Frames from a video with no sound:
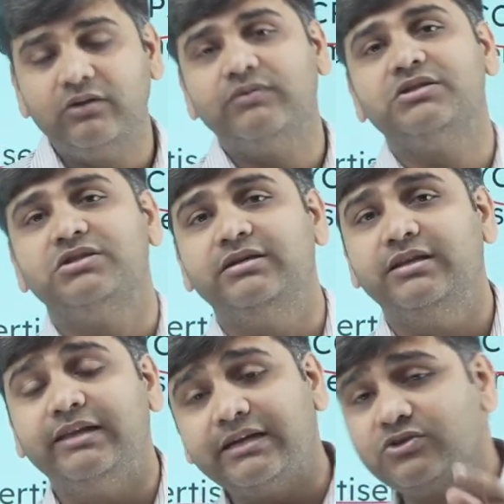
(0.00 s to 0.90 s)
of the
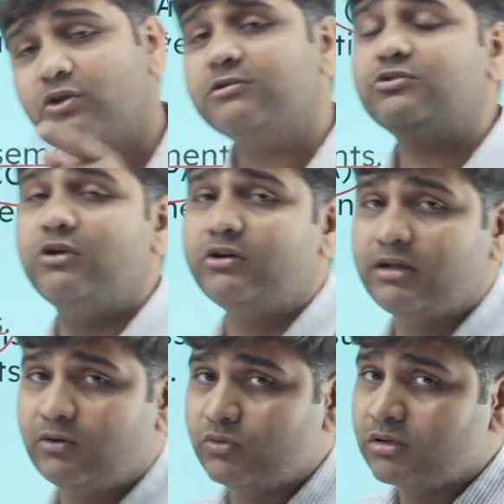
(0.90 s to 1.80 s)
children. That is also not
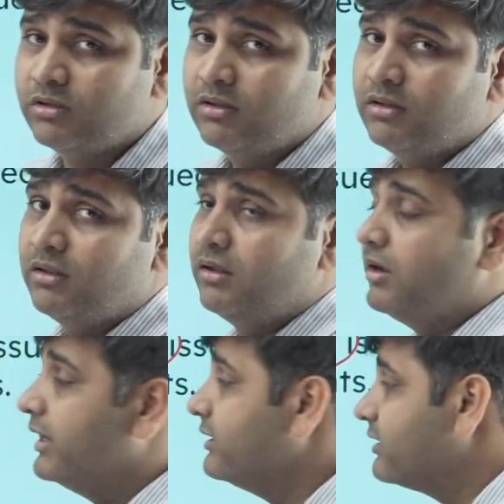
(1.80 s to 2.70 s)
allowed
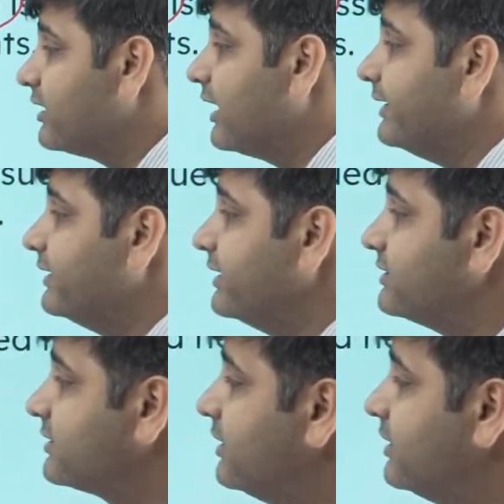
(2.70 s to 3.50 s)
under the guidelines.